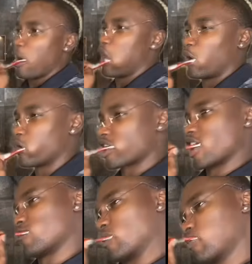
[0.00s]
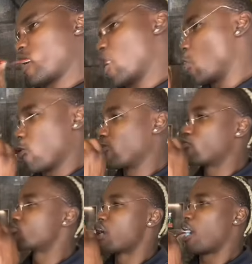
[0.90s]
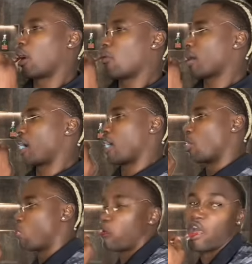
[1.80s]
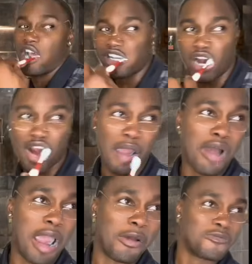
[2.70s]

hell of a game we played. Hell of a game we played. Ain't that right, babe?